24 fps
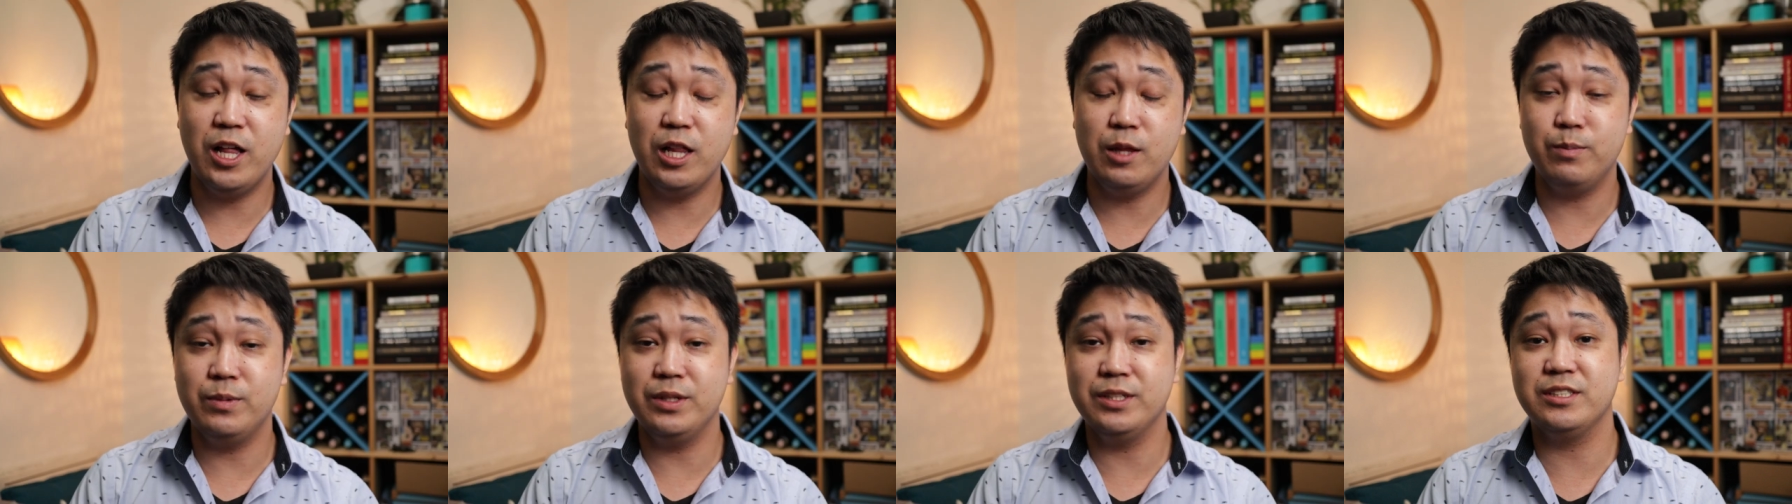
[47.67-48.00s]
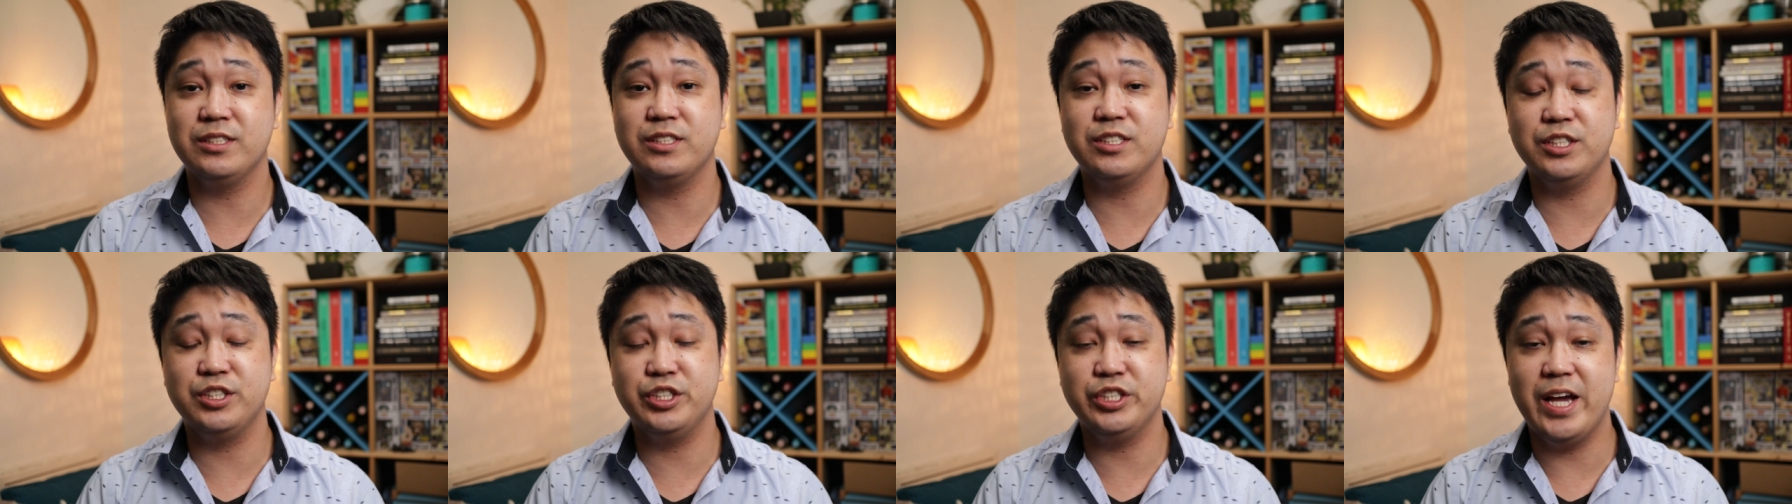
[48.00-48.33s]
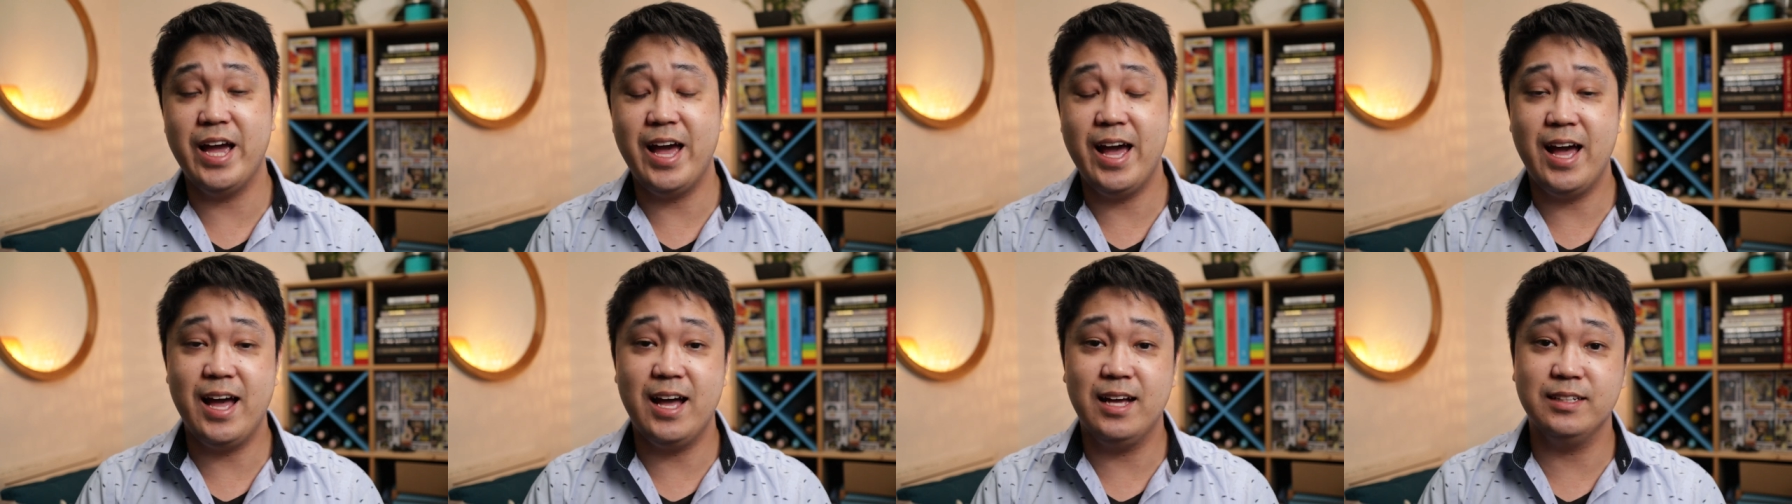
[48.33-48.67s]
elements such
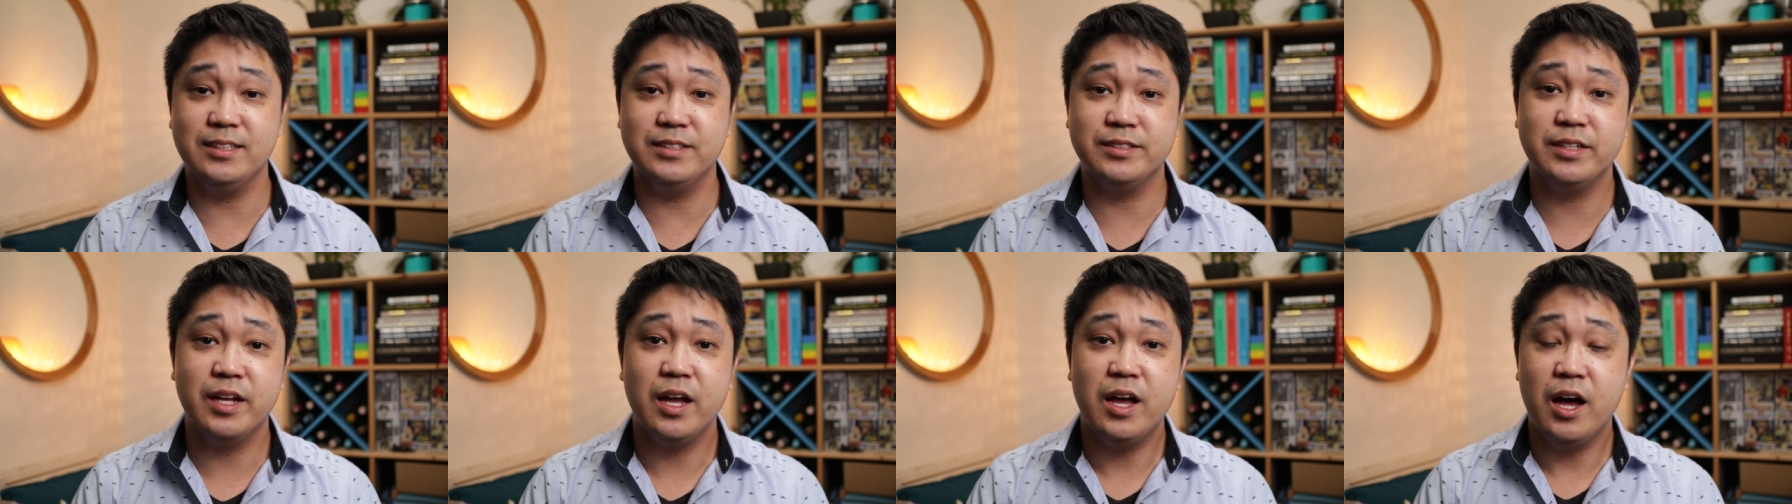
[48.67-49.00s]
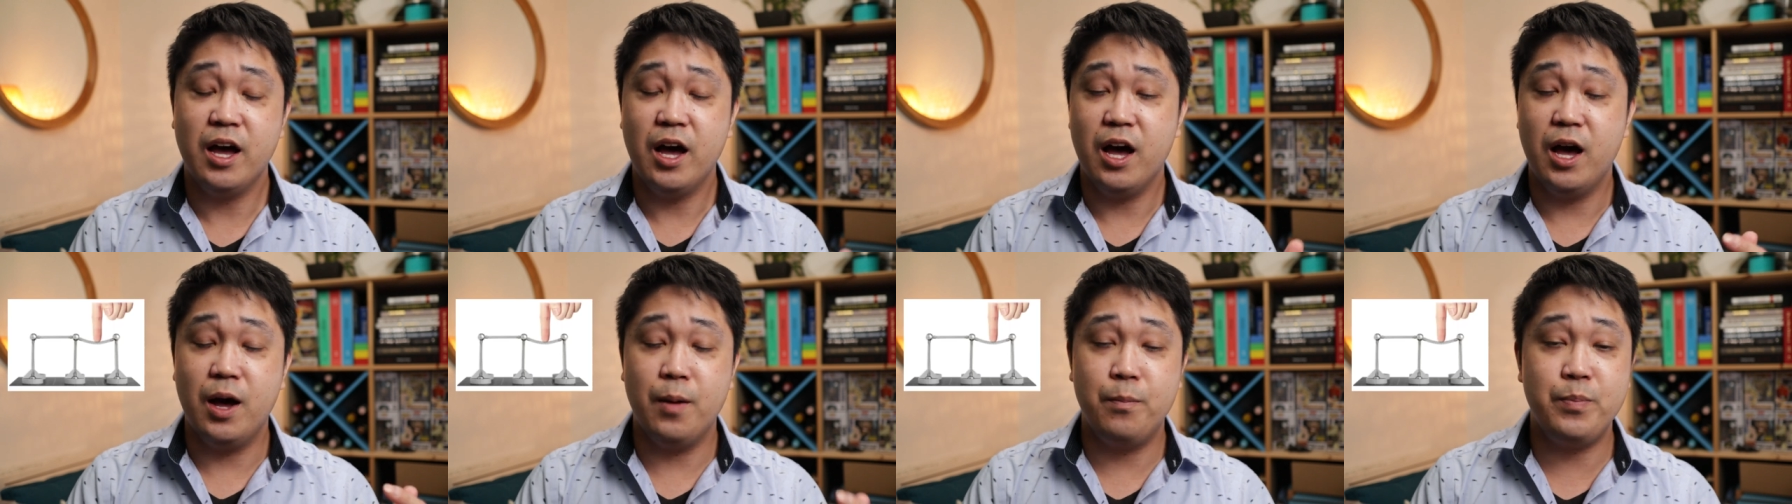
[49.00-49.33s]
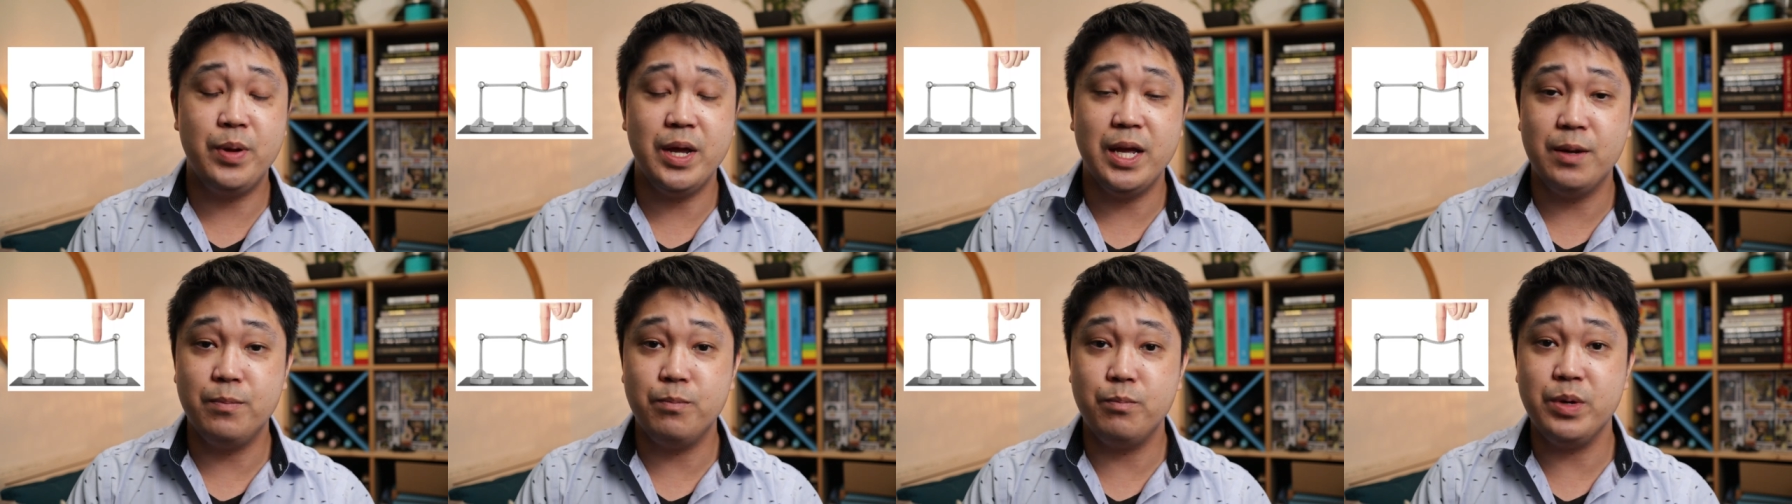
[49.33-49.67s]
as a
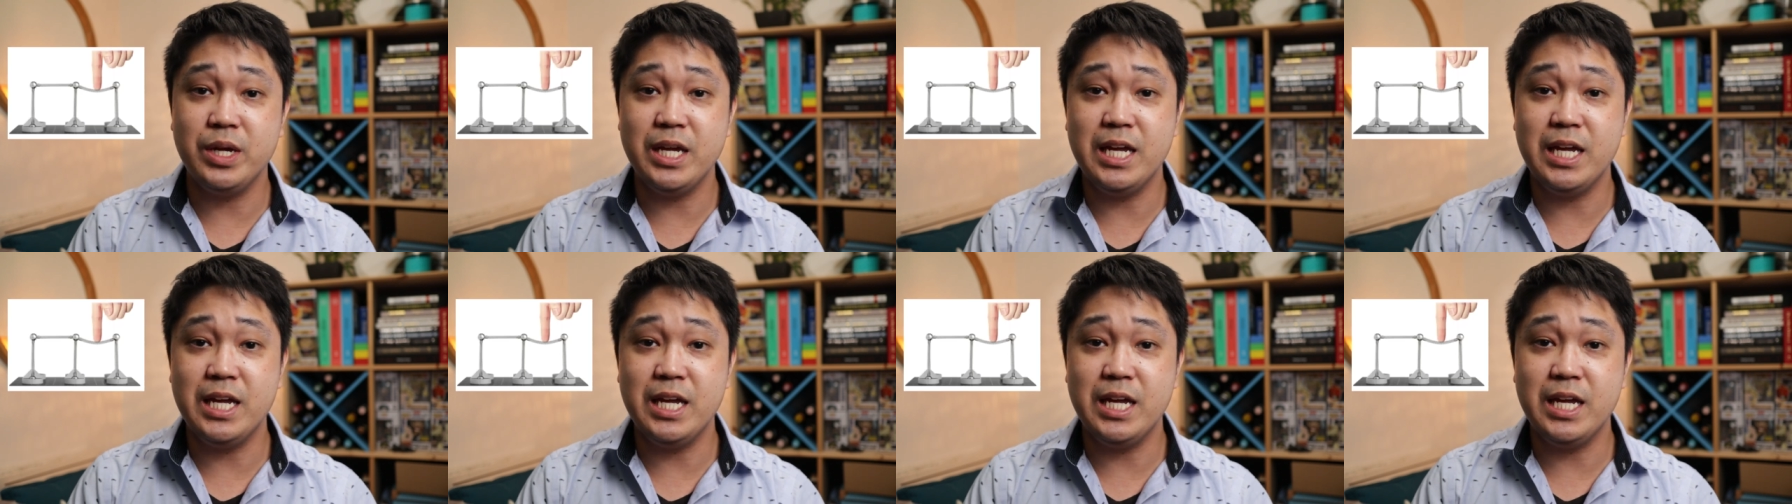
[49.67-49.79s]
pin